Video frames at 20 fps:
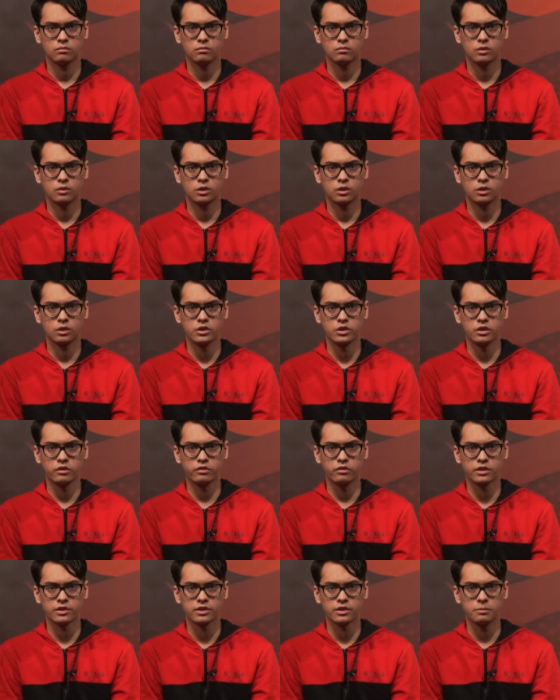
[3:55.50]
All right,
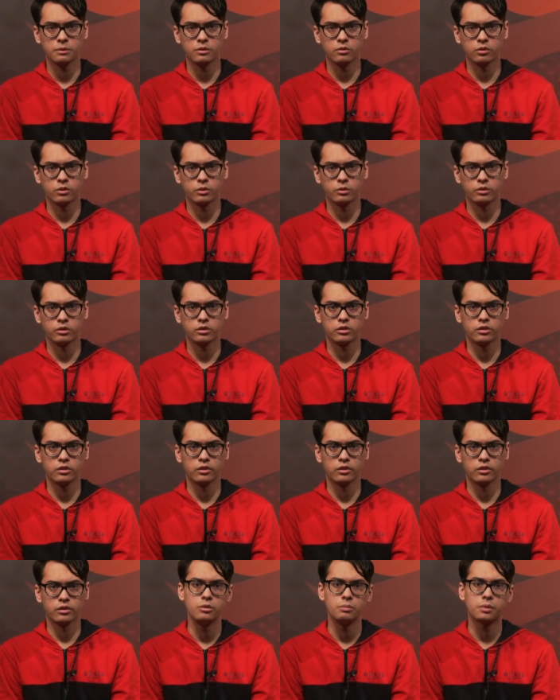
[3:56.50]
GFES, I'll be real with you.
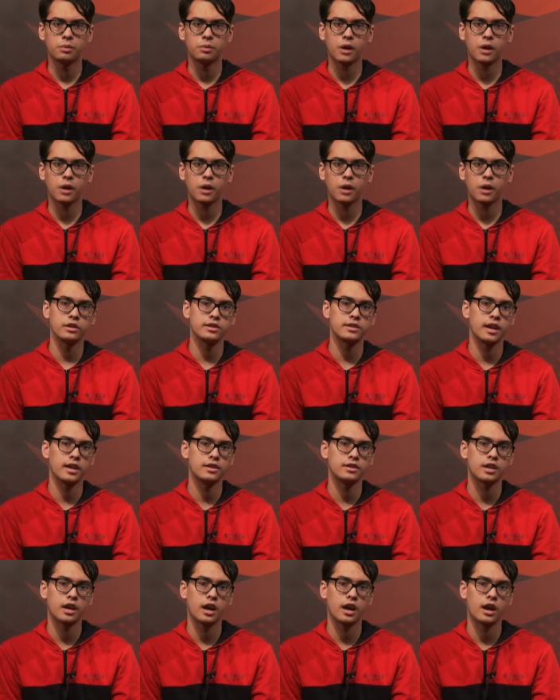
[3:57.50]
You've probably heard it 10
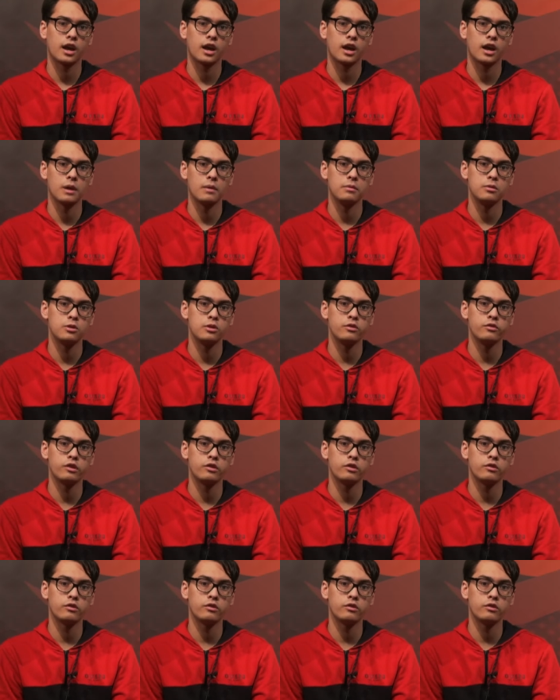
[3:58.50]
times, maybe you've
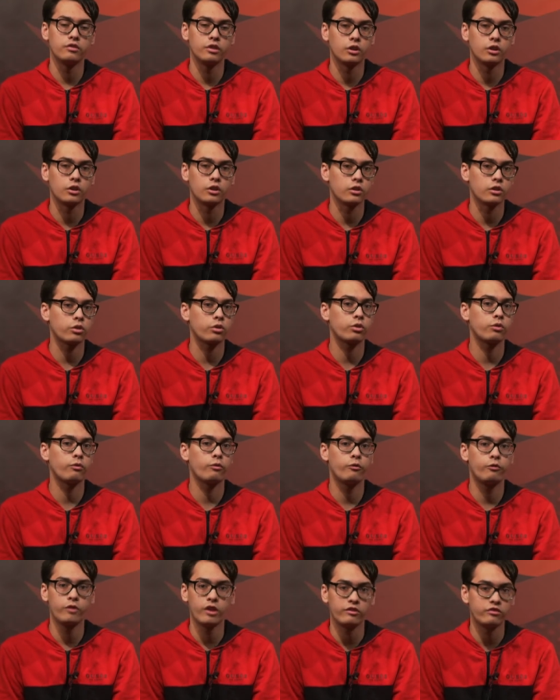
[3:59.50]
even heard it
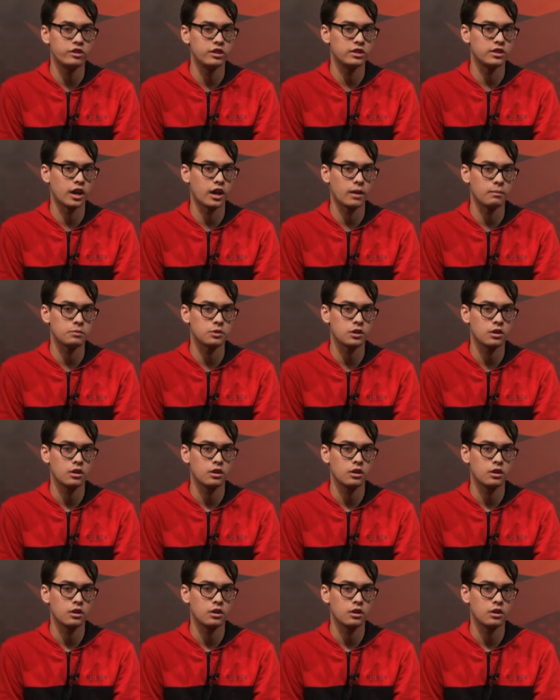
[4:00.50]
50 times.